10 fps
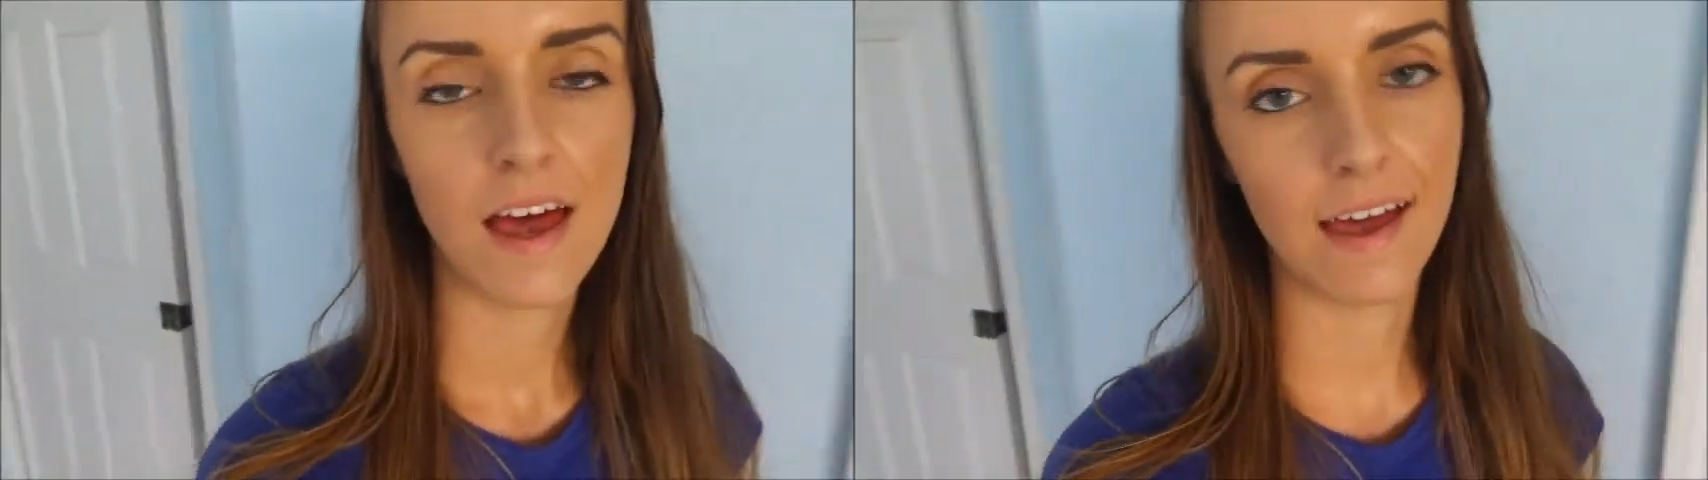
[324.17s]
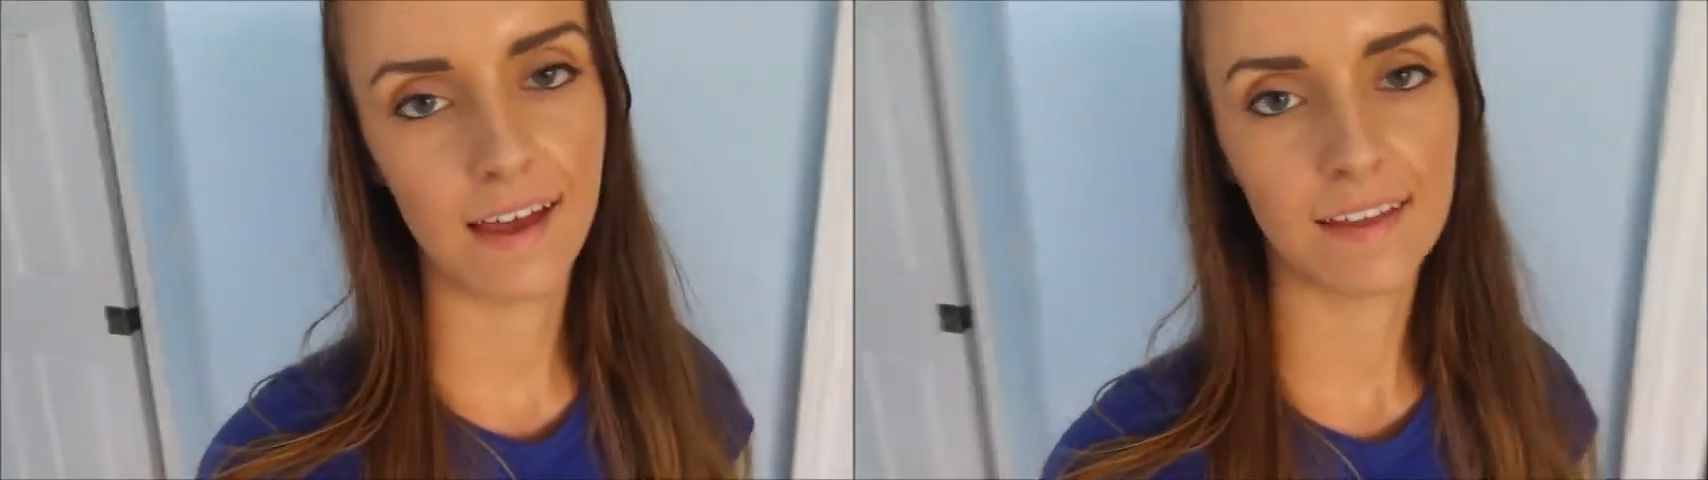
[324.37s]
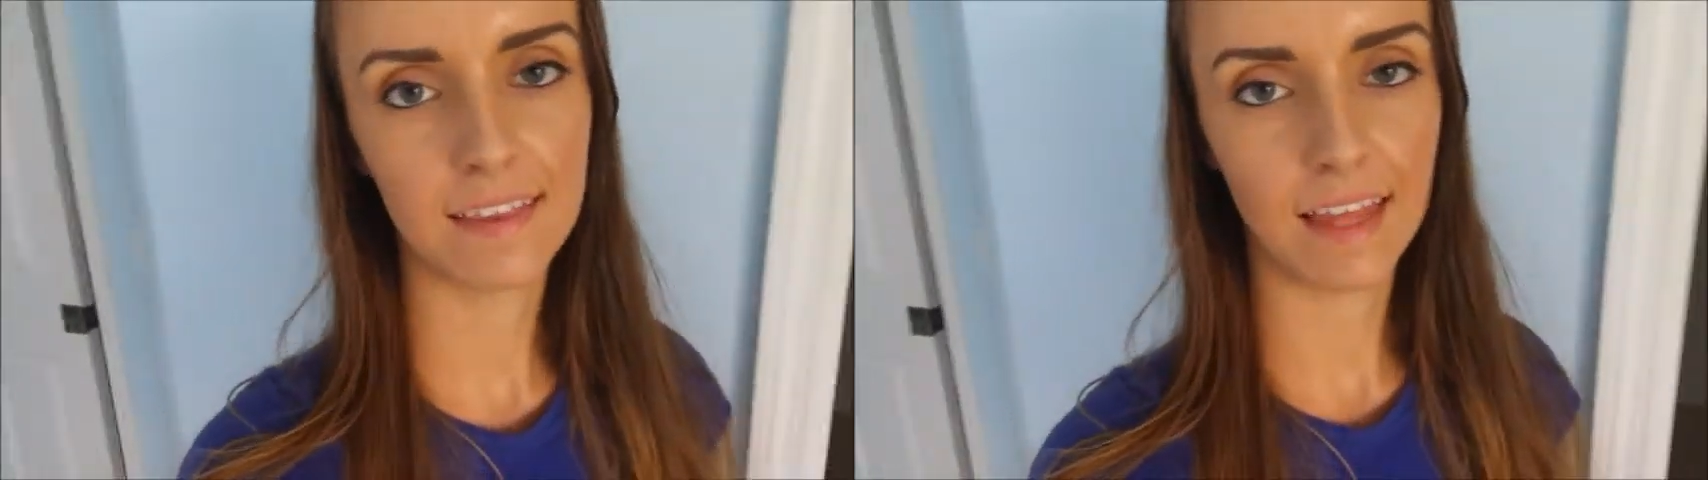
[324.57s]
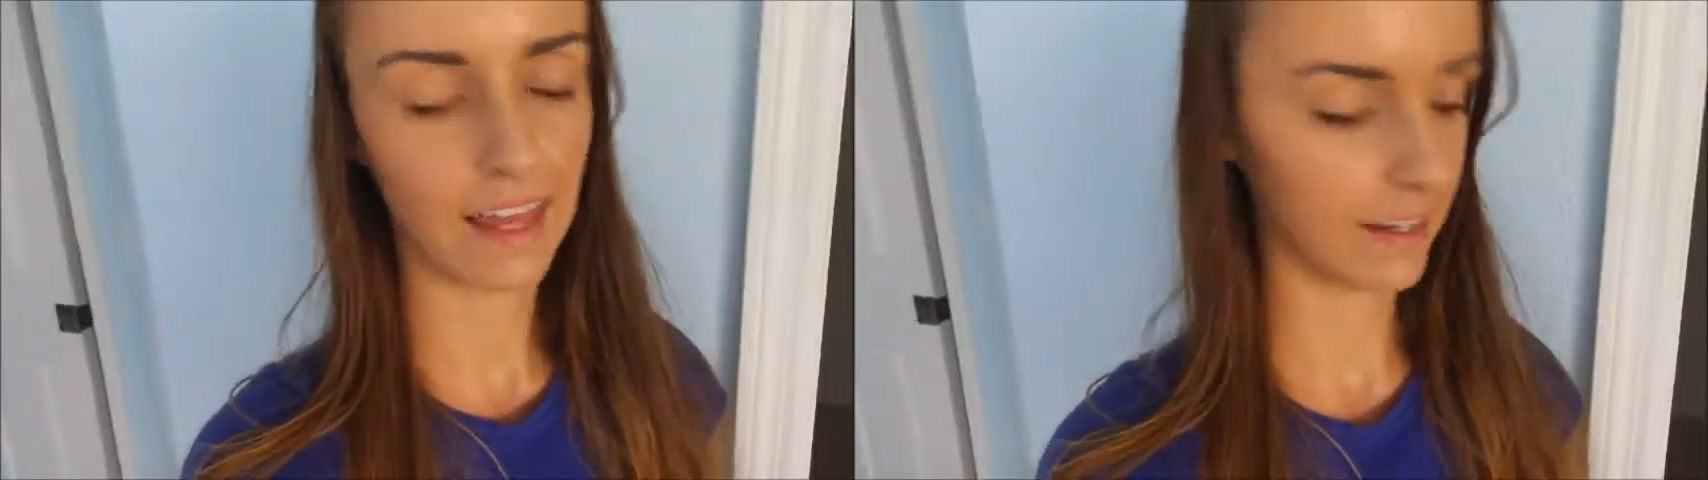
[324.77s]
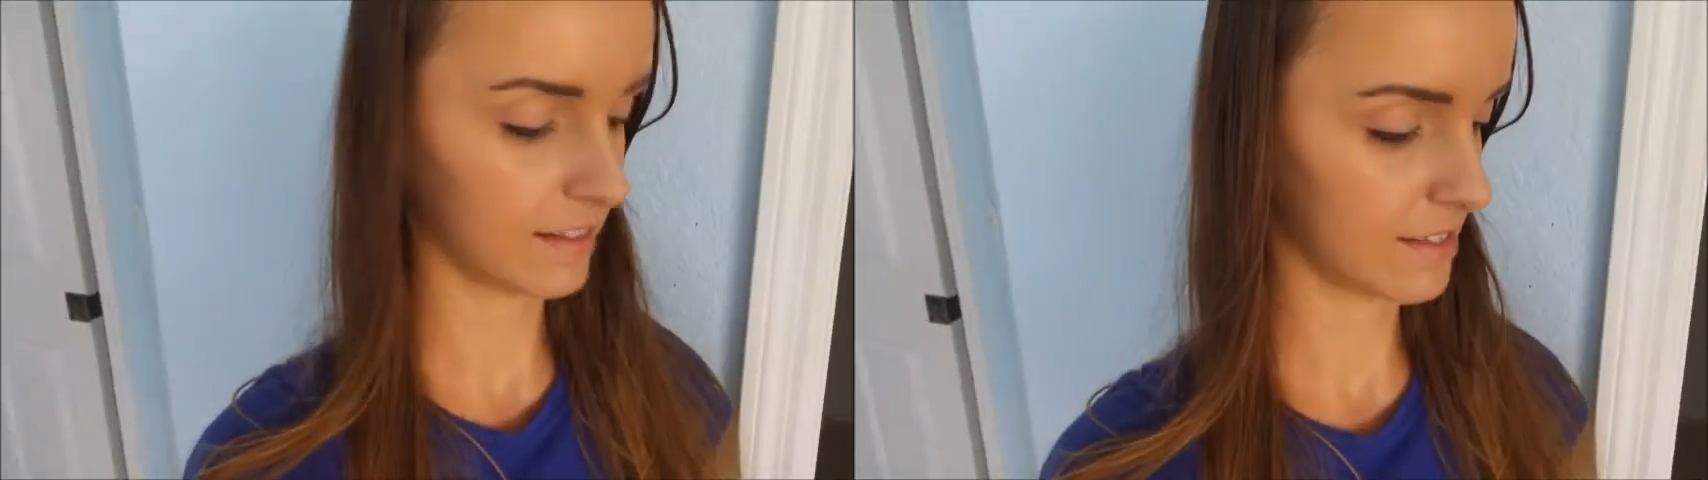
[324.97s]
And
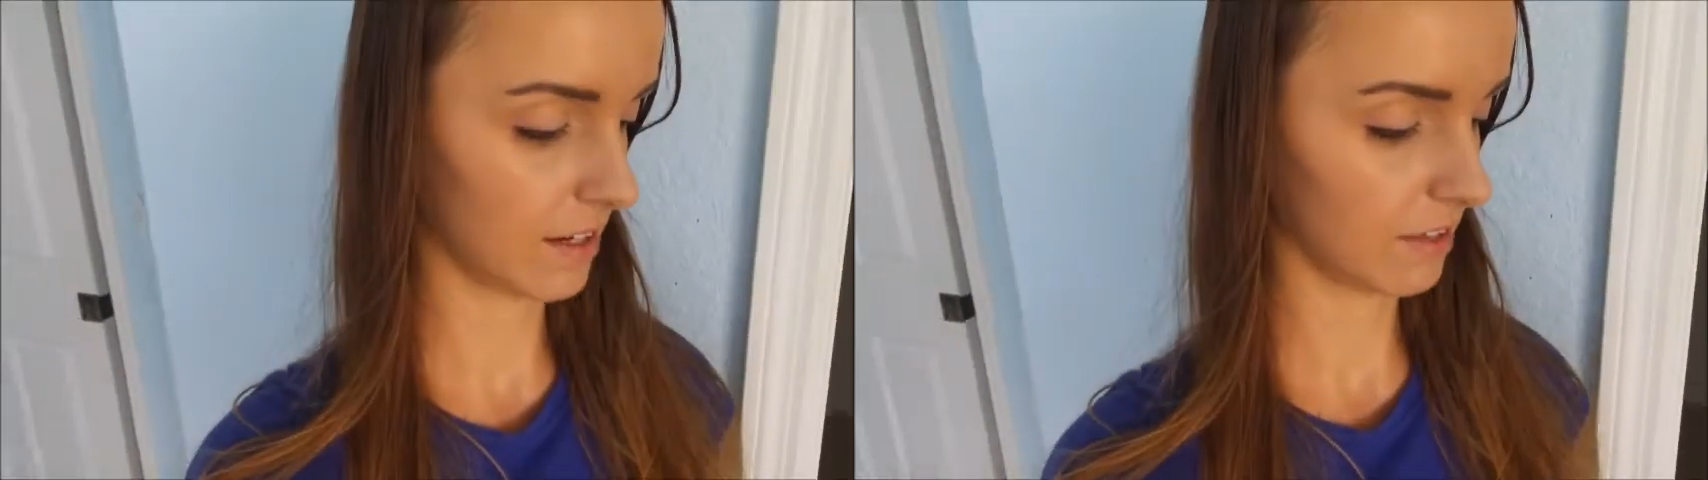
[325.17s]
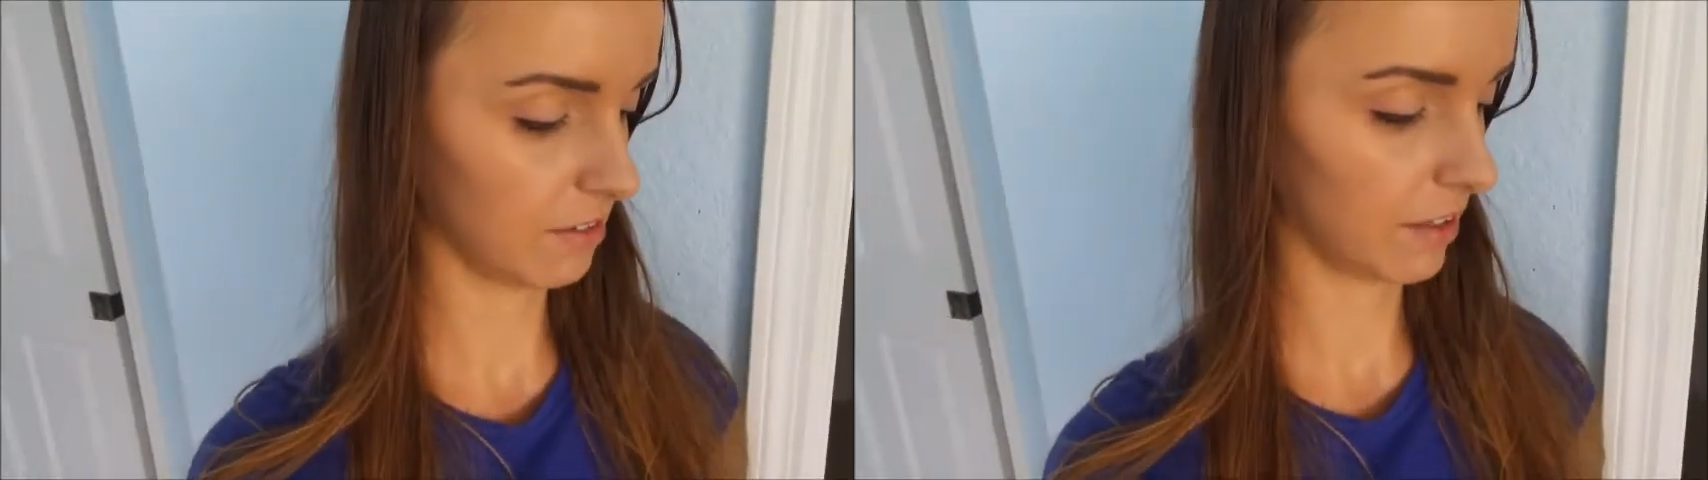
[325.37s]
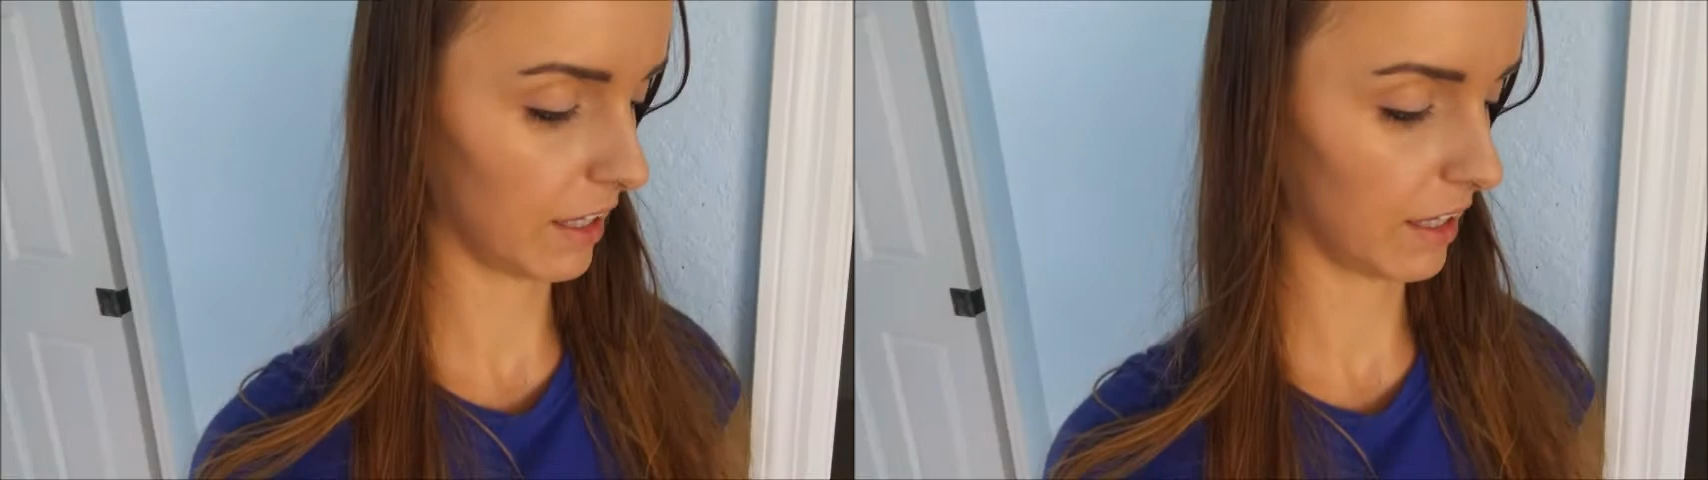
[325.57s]
then it's like a little